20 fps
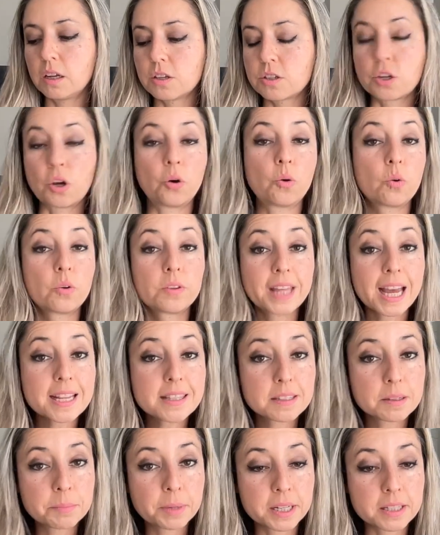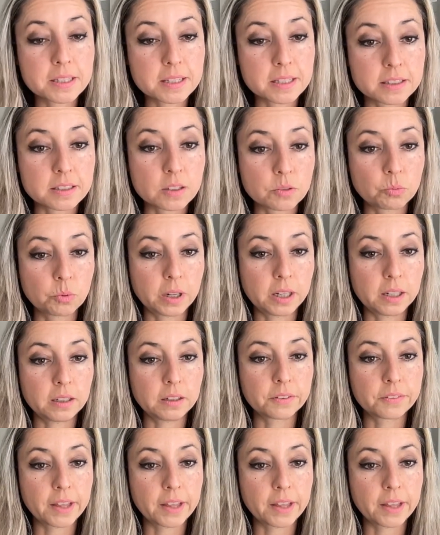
So that's a mindset as well.